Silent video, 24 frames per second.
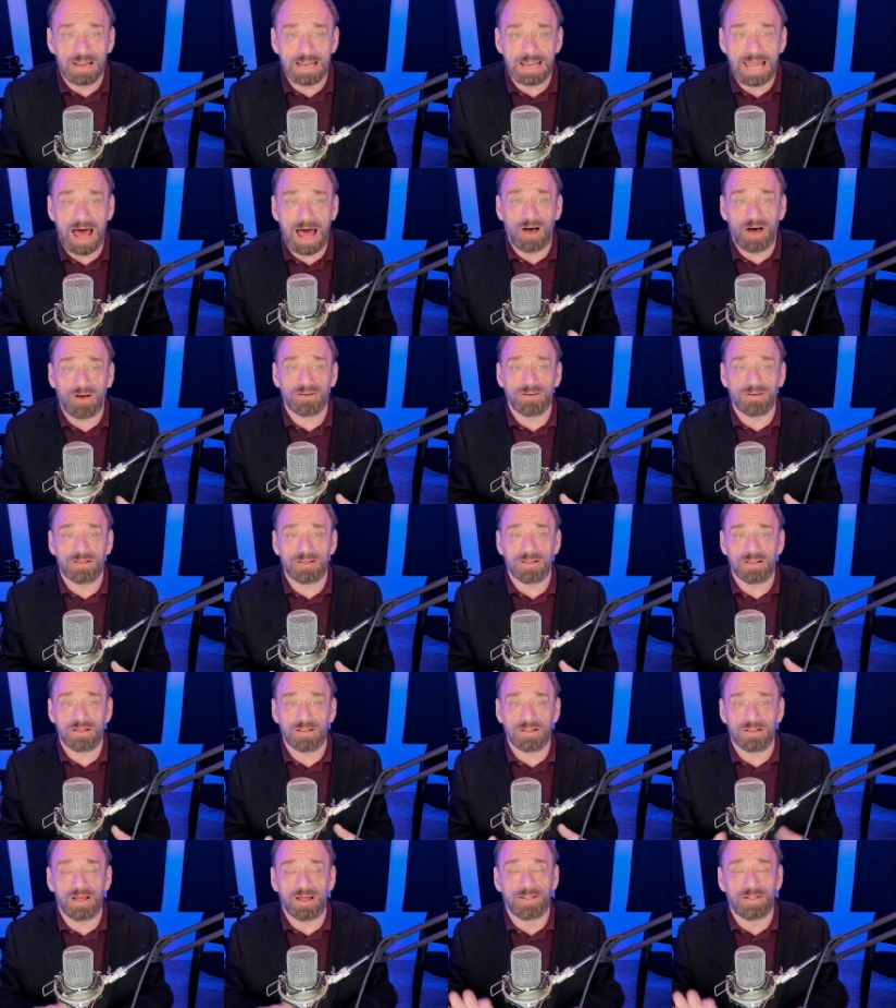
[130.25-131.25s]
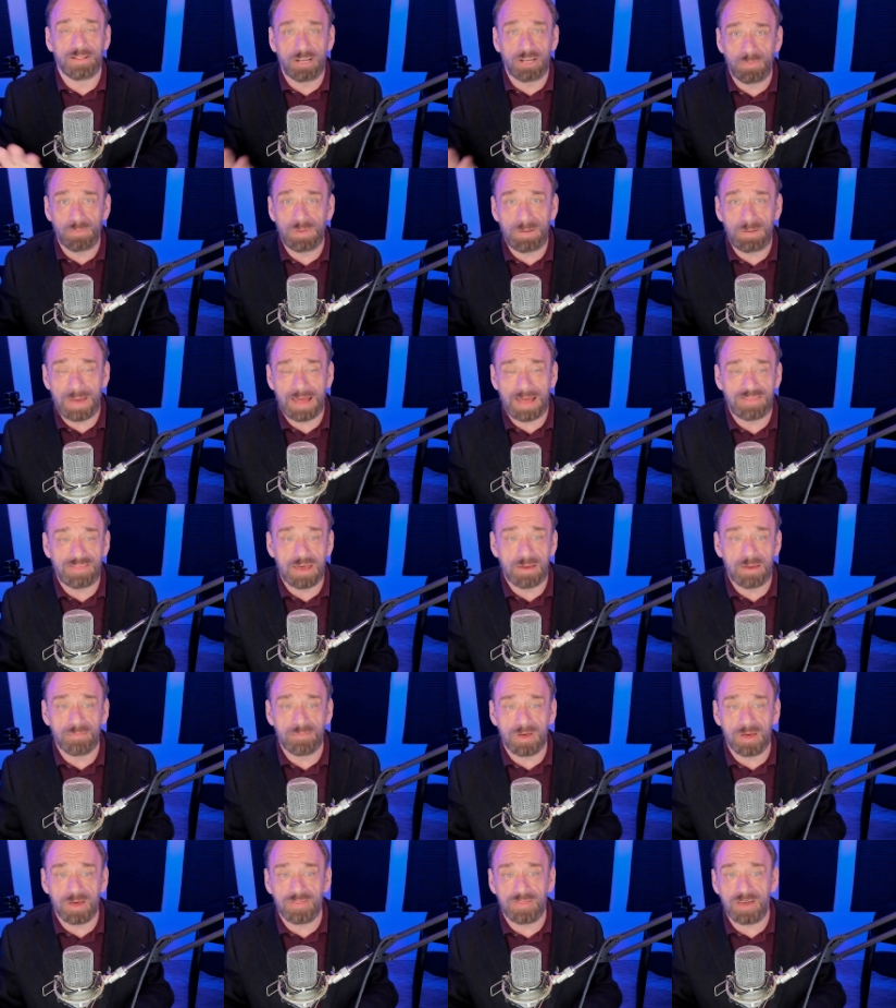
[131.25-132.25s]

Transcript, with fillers: Now, a little bit about them.